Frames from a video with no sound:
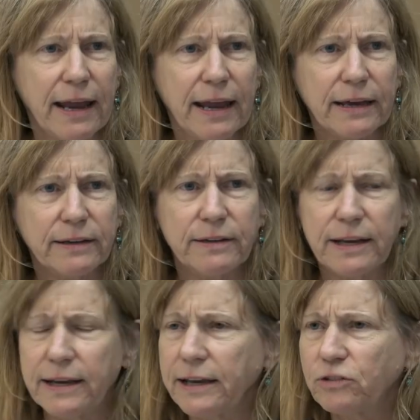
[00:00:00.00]
And
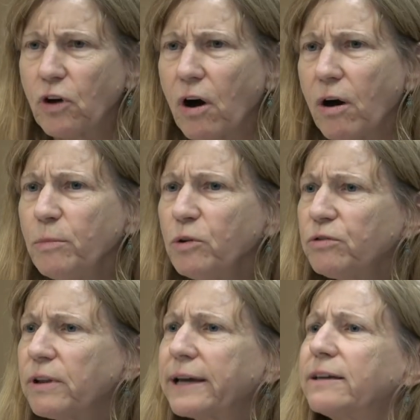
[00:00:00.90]
it's
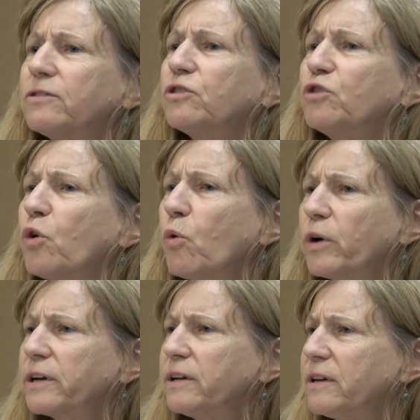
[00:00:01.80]
almost like it's an
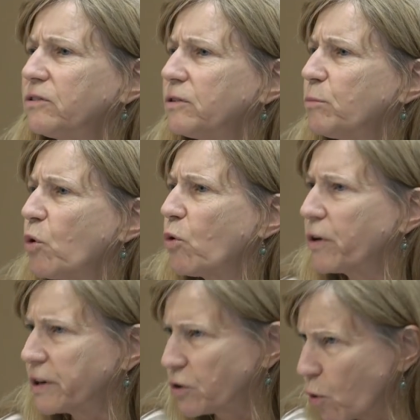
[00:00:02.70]
organism
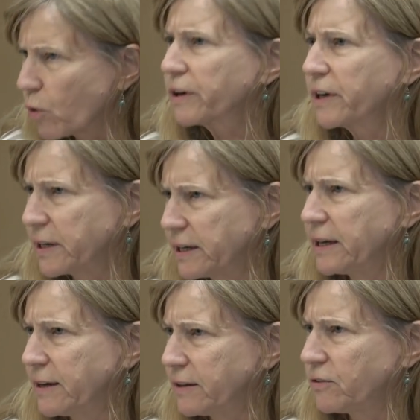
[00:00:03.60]
or an organ
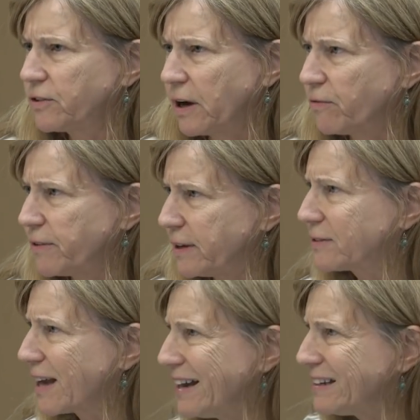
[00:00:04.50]
in itself.
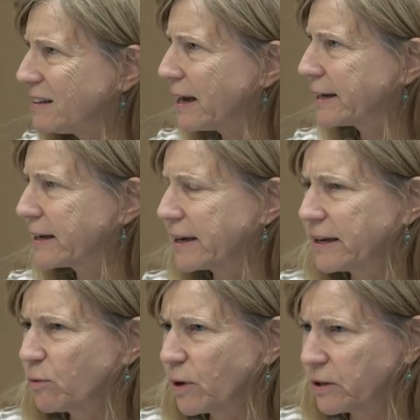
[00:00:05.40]
It's kind of like
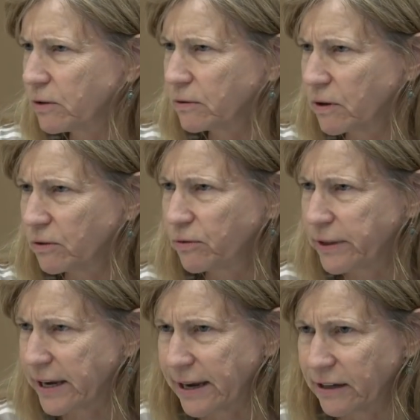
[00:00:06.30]
anyone who knows
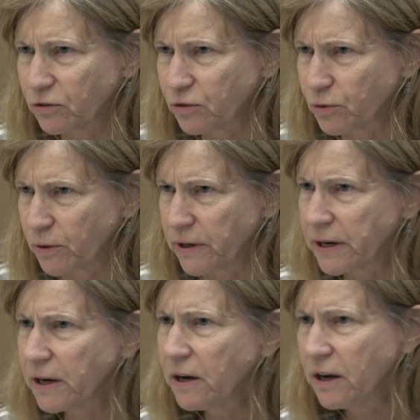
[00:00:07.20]
the ant
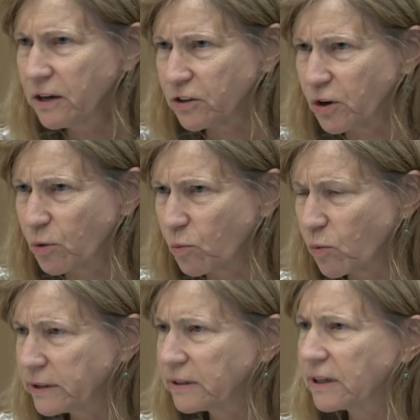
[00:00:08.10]
story. You know,
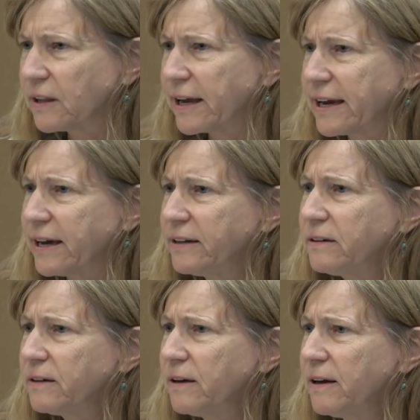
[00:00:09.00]
one little
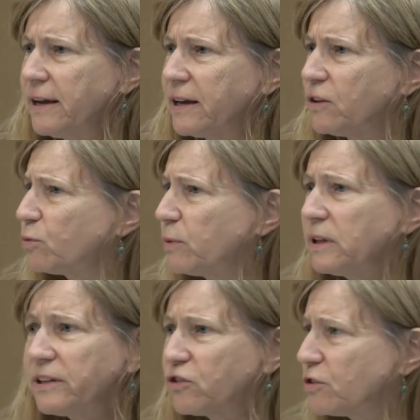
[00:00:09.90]
ant is
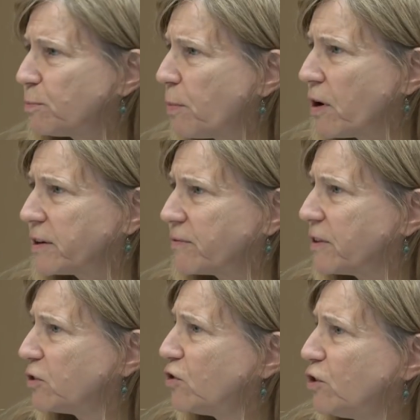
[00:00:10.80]
really just part of
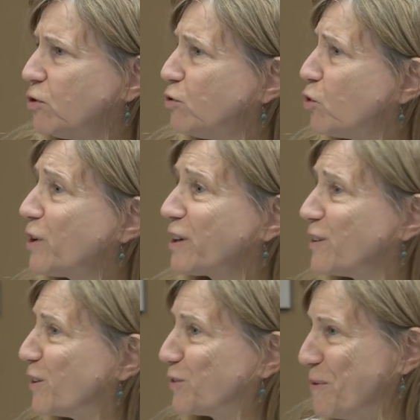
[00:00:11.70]
this huge
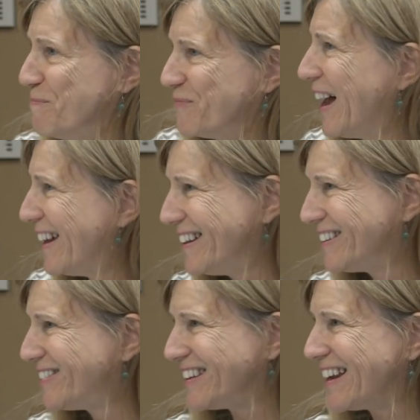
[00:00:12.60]
organism that
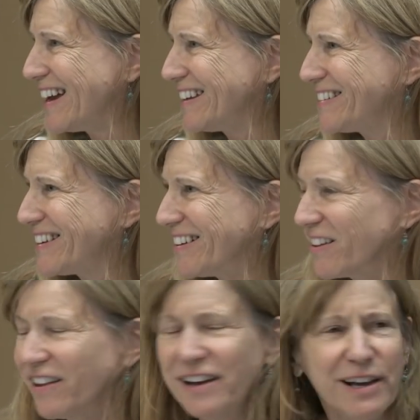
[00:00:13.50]
is the
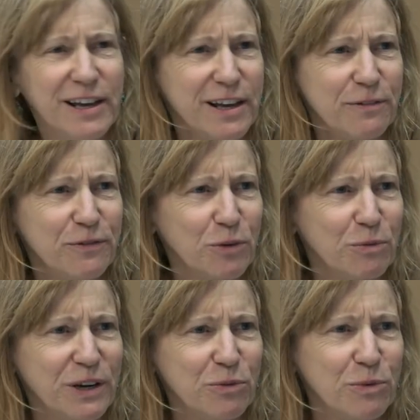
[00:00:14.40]
anthill, if you
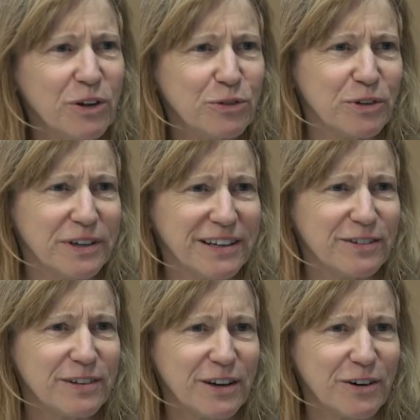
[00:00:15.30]
read Wilson,
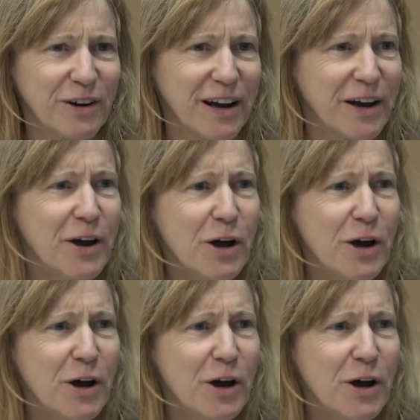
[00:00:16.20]
et cetera.